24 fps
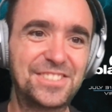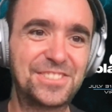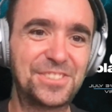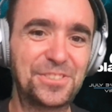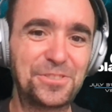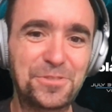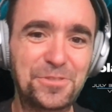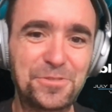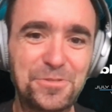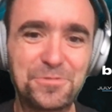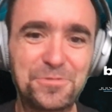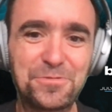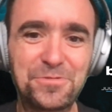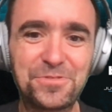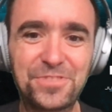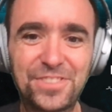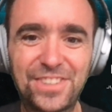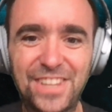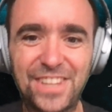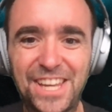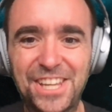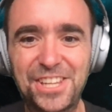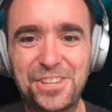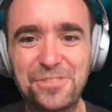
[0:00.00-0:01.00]
So
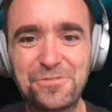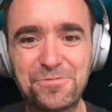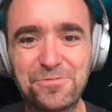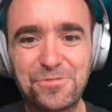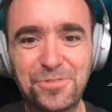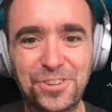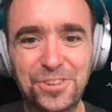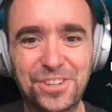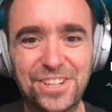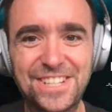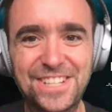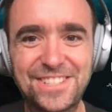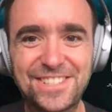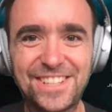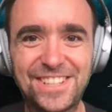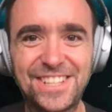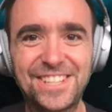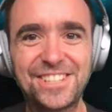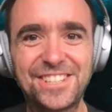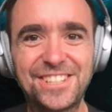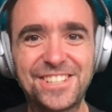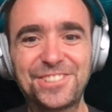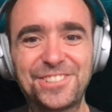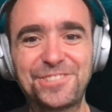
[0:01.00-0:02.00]
thank you for
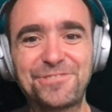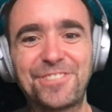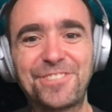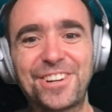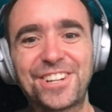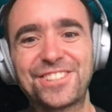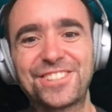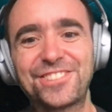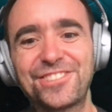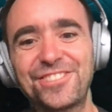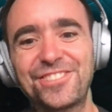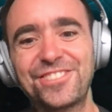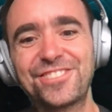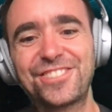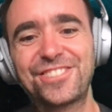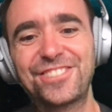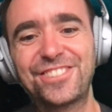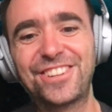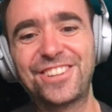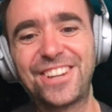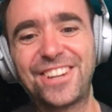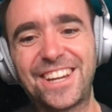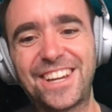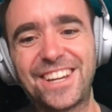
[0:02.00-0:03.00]
listening to our talk,
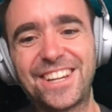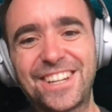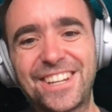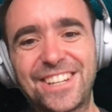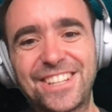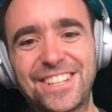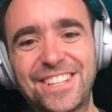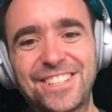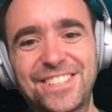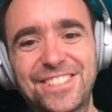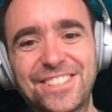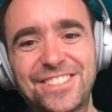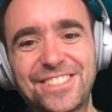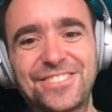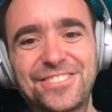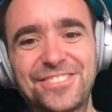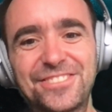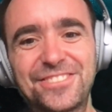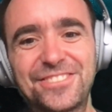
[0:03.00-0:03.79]
and